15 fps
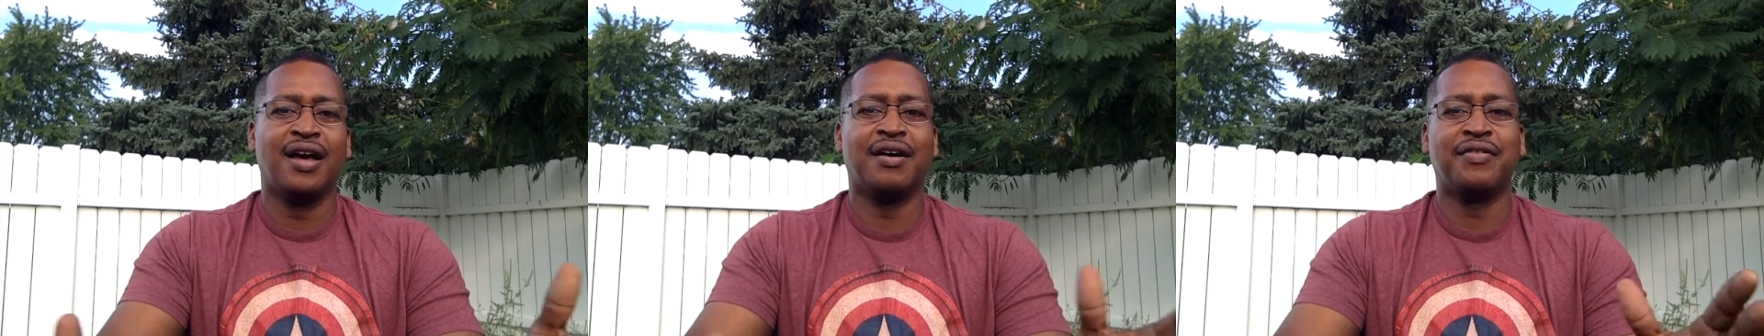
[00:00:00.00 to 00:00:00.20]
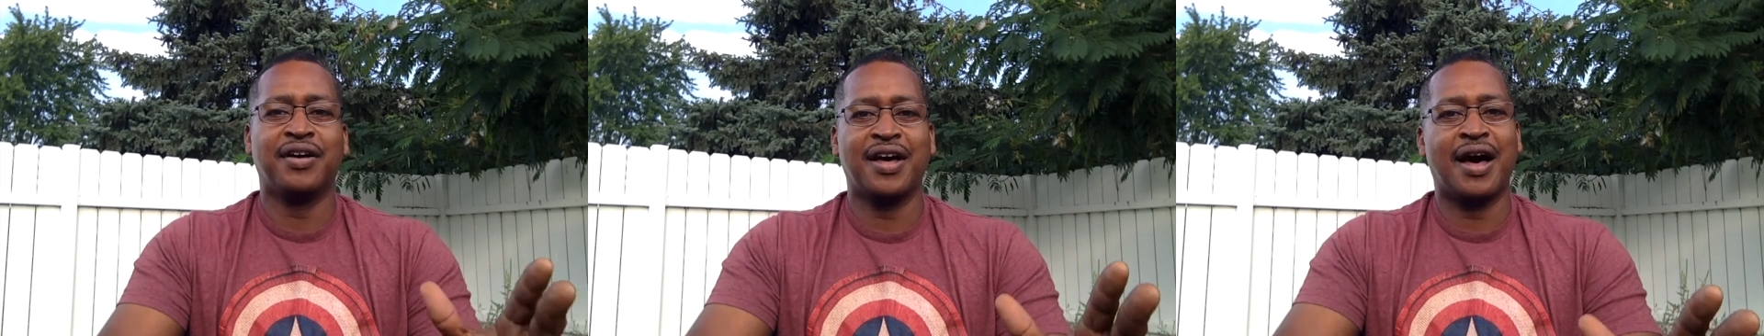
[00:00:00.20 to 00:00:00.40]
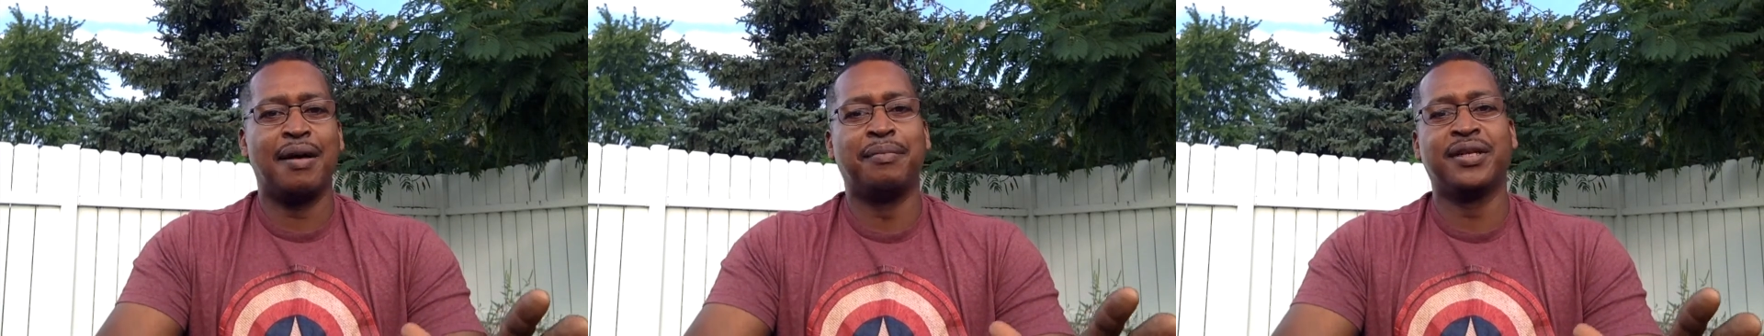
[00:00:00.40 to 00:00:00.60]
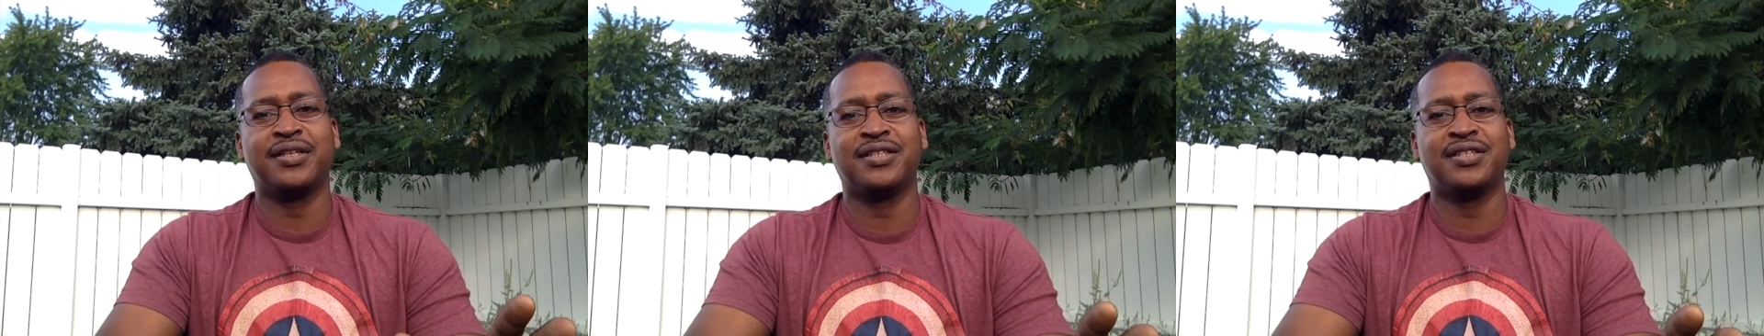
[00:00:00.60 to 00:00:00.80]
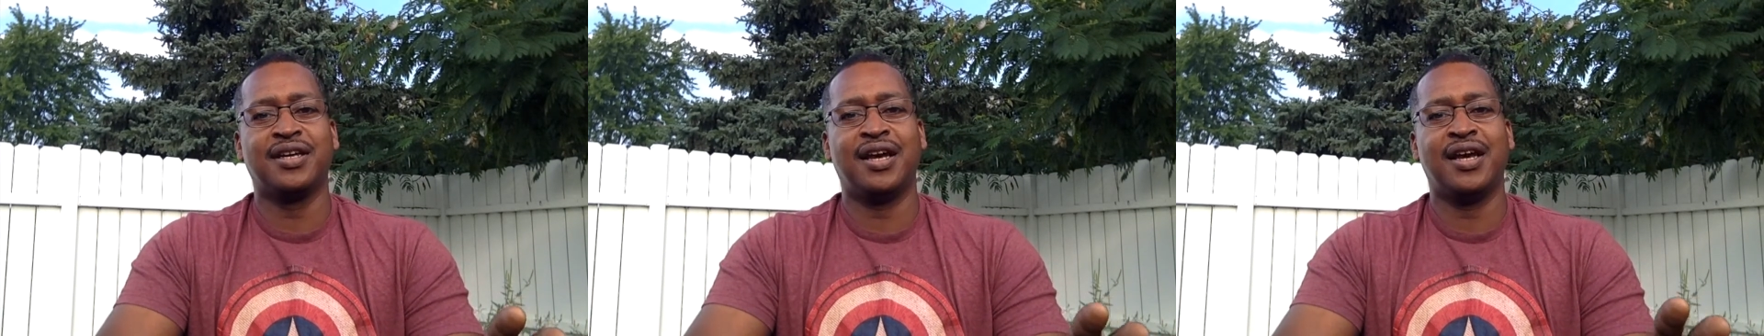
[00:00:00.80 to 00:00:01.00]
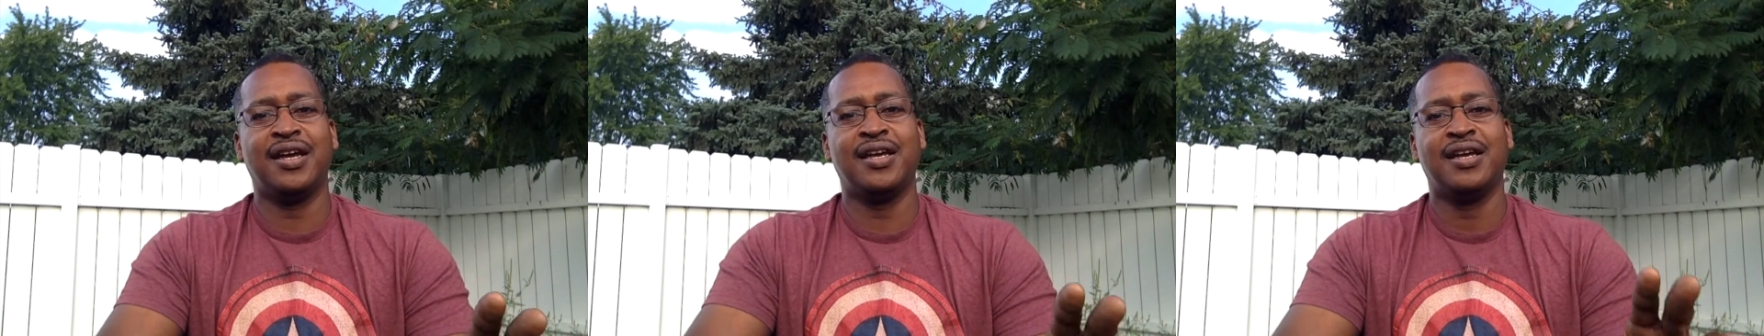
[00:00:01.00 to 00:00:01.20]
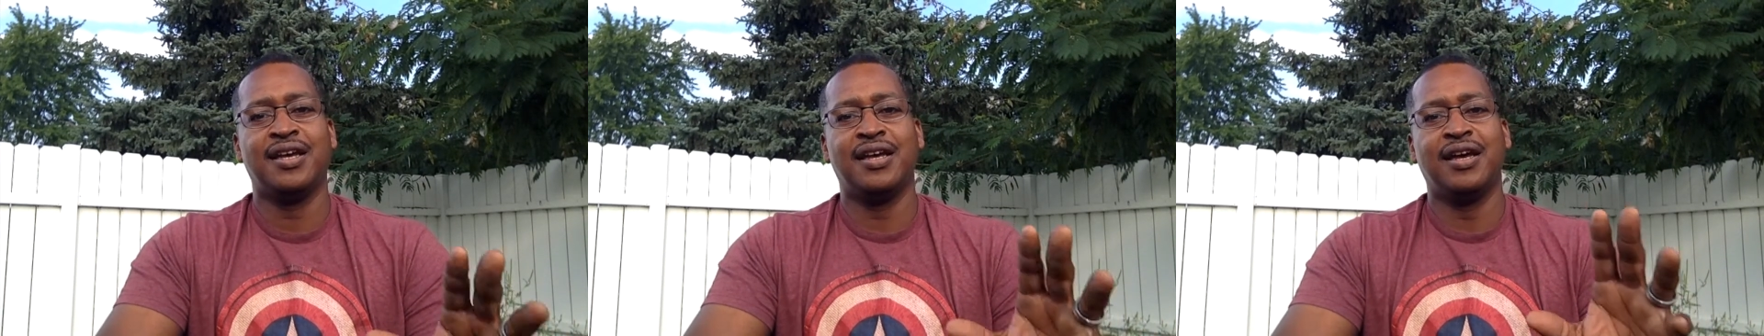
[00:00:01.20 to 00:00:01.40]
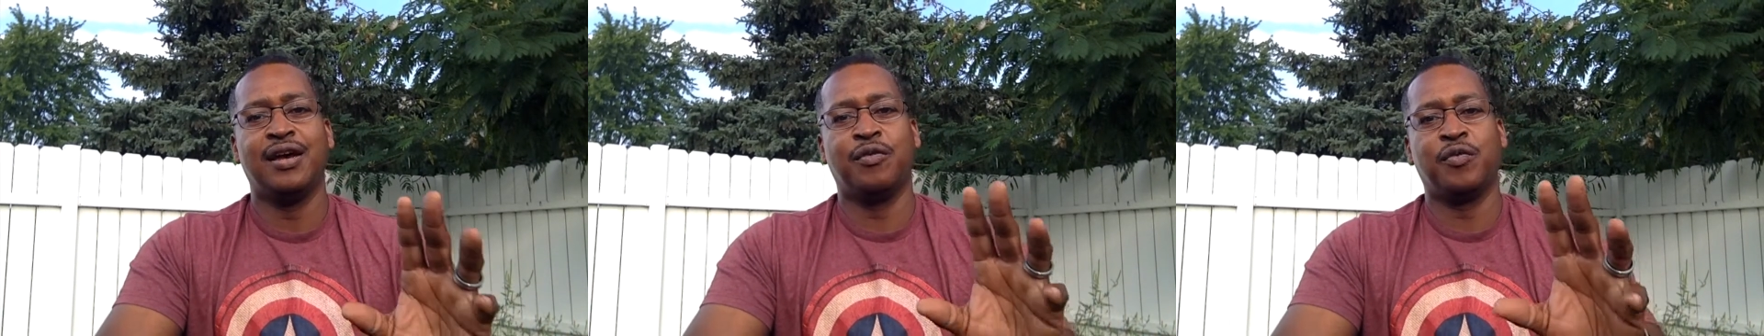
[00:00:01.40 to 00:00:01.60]
Have a God blessed day,
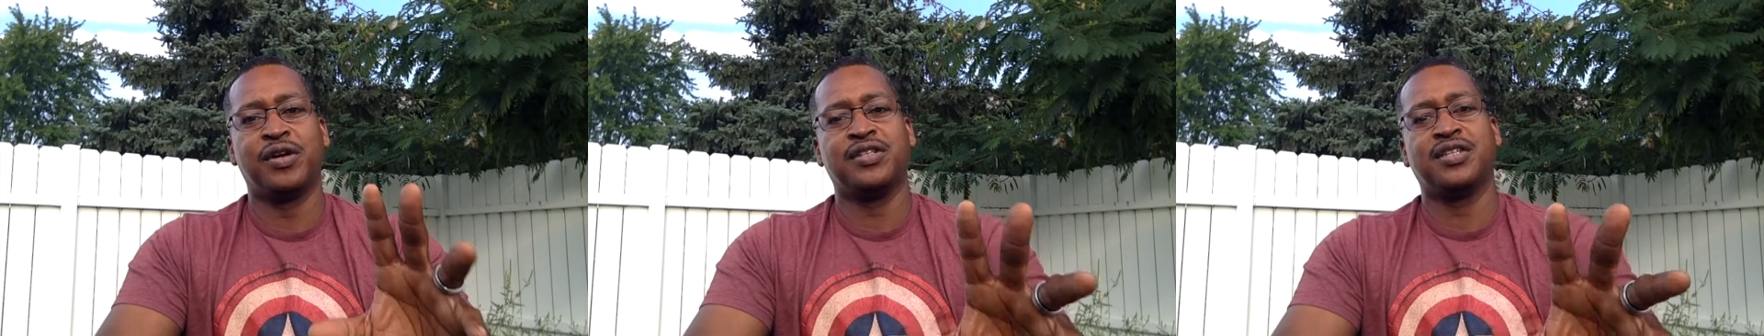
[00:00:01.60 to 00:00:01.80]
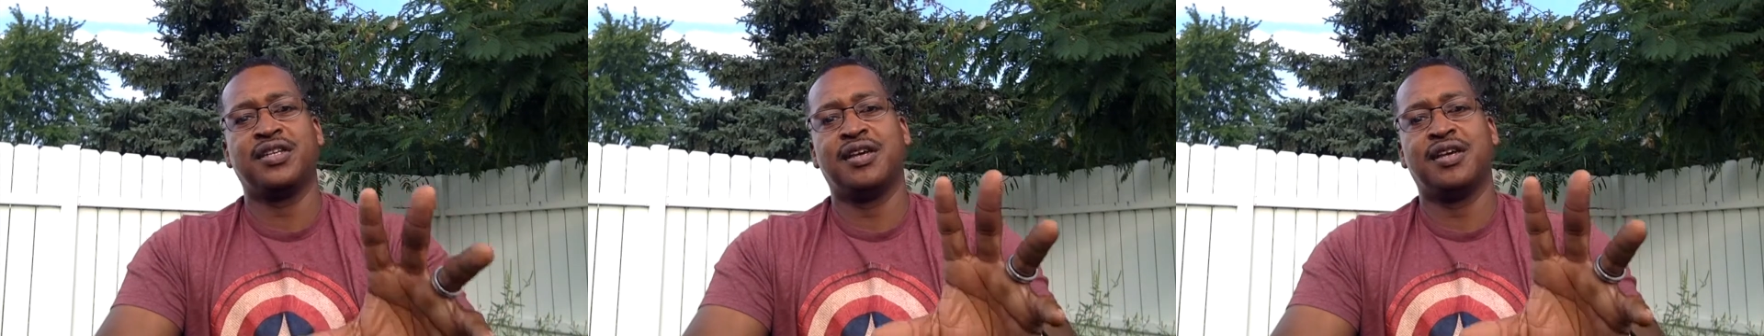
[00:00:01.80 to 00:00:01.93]
and once